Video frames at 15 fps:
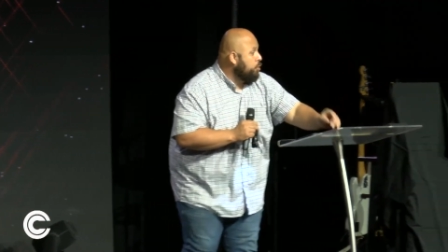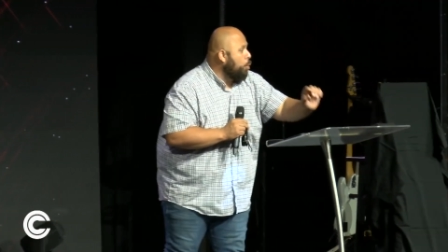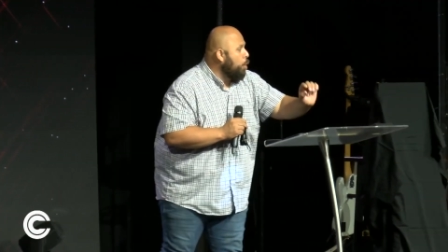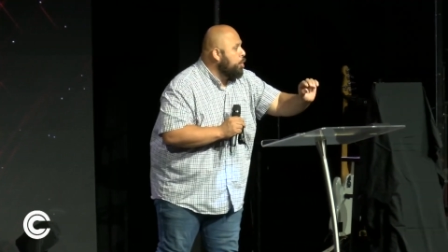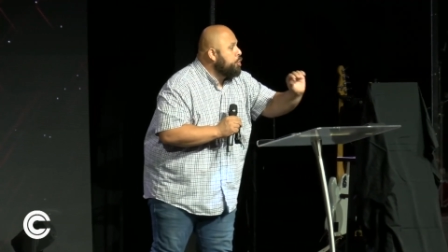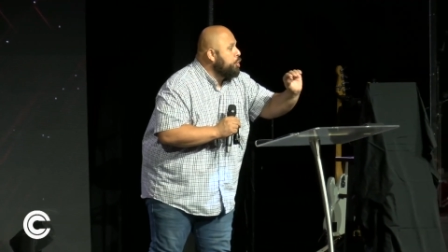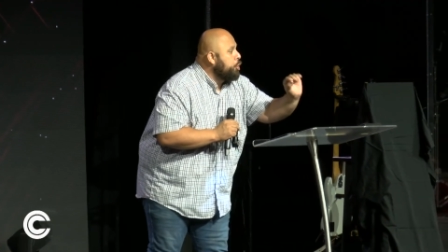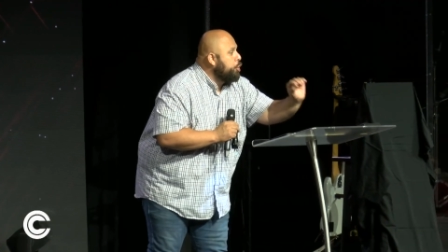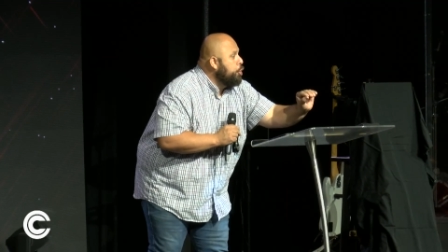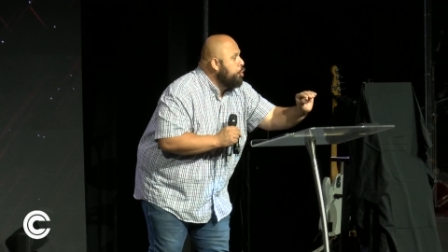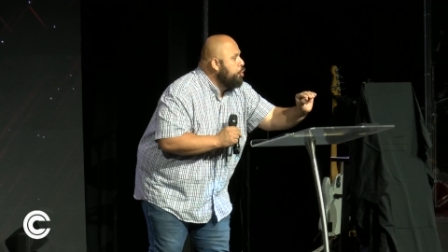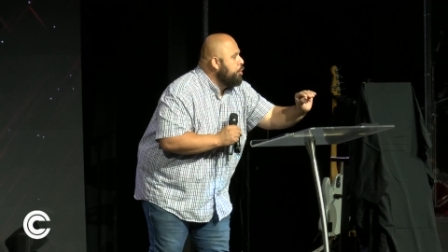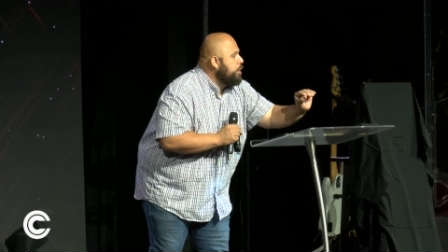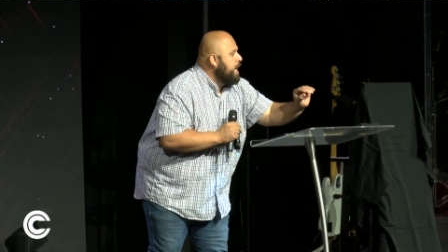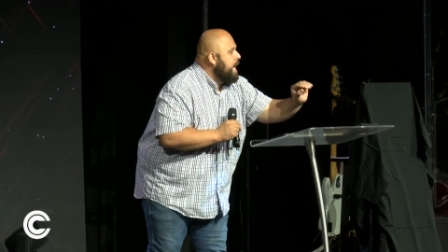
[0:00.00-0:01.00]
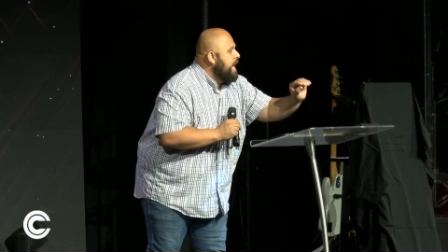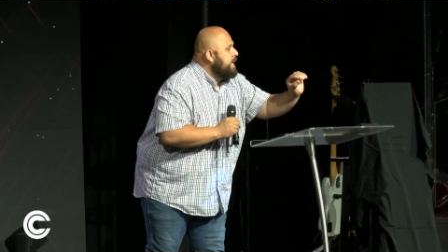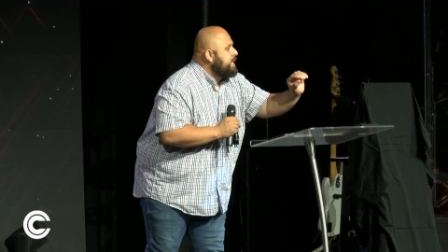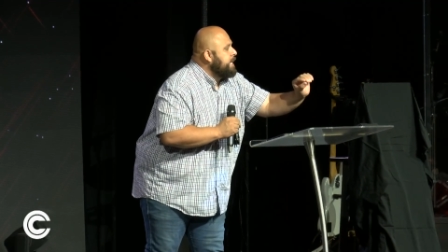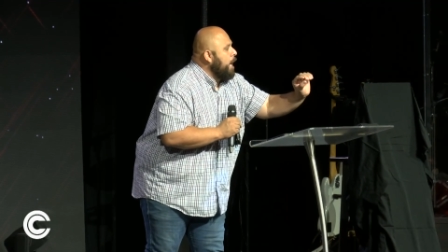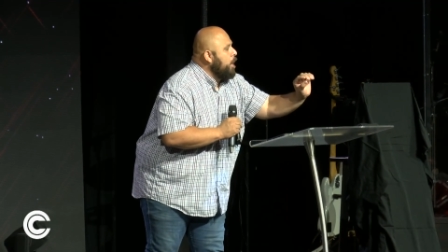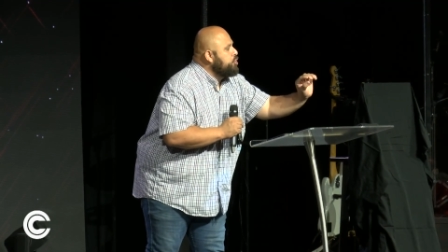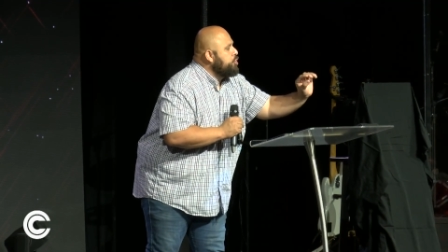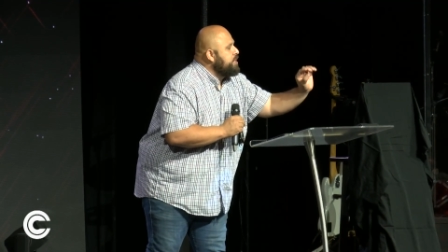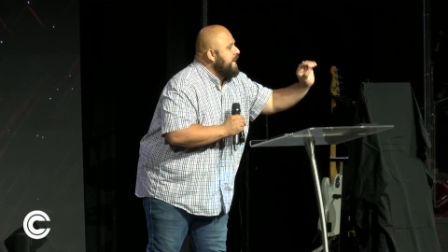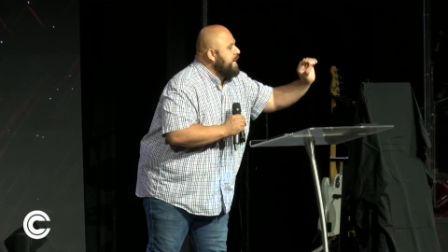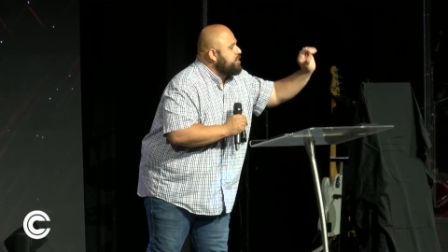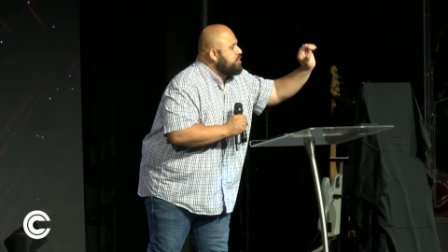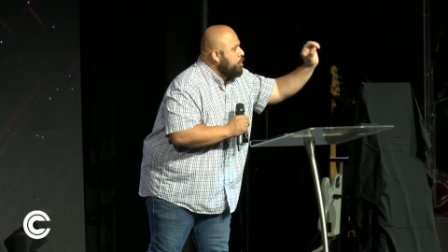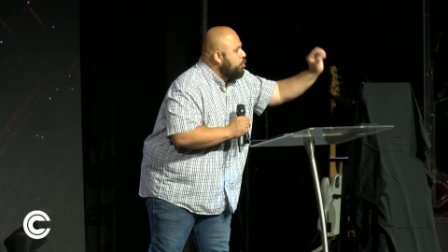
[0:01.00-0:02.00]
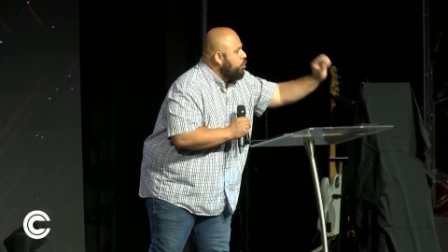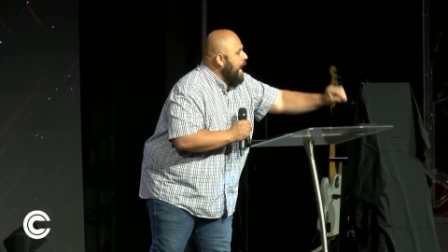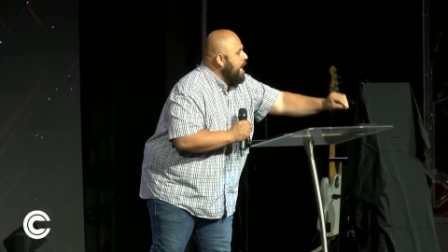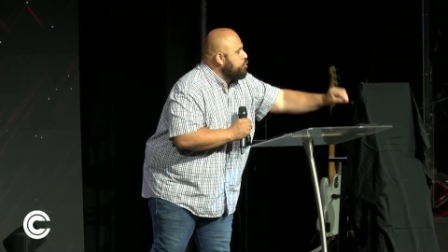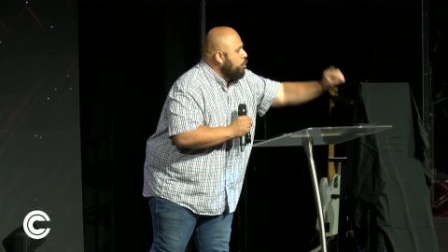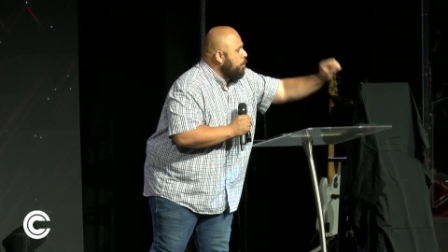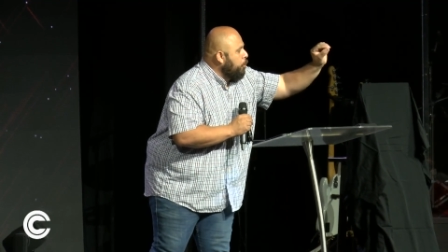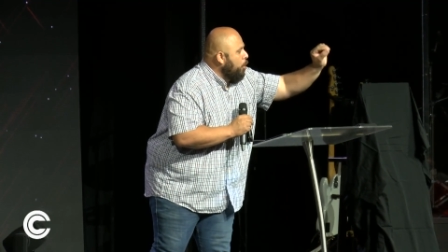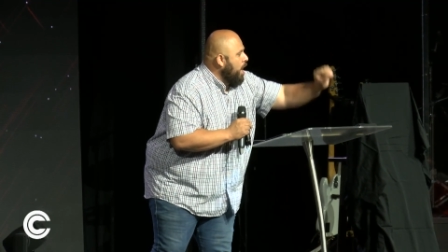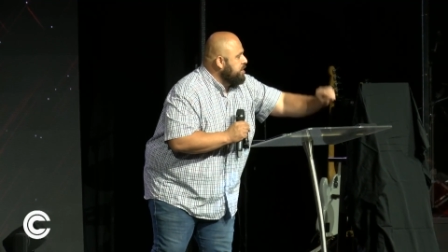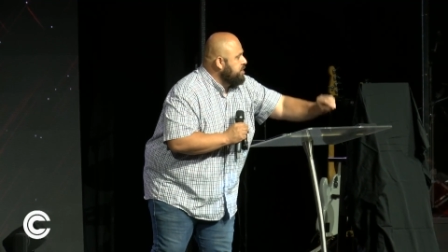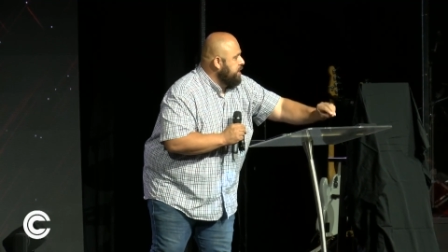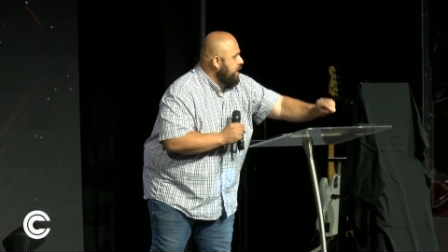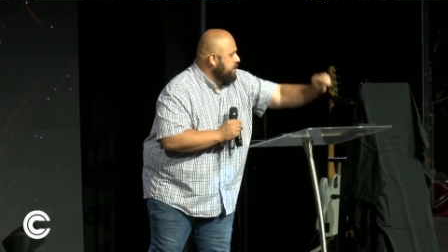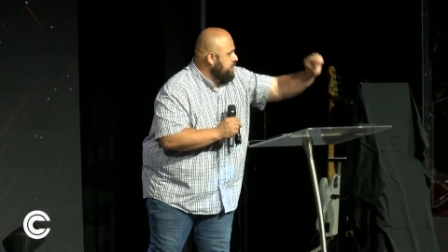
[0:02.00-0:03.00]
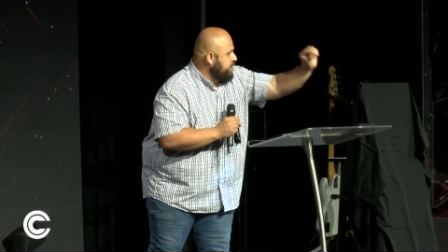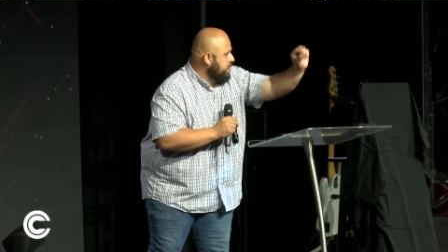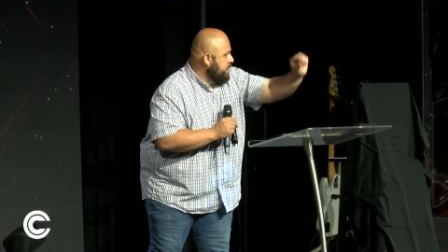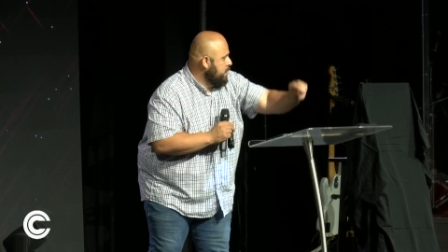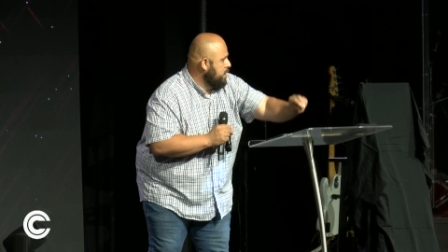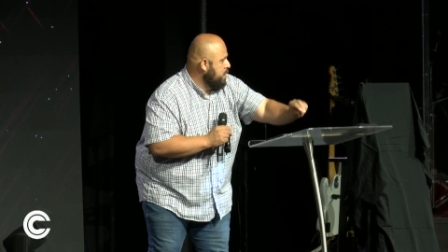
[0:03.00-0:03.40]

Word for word: The word delude tells you that it's a gradual process